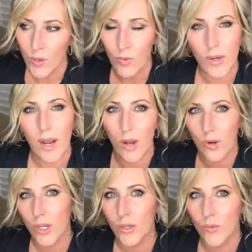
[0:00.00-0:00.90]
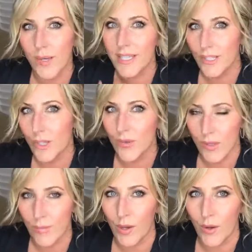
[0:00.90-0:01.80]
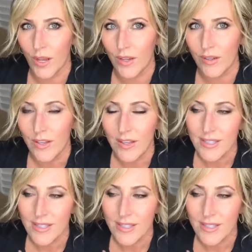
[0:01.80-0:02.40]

But what all could we do with BOGO?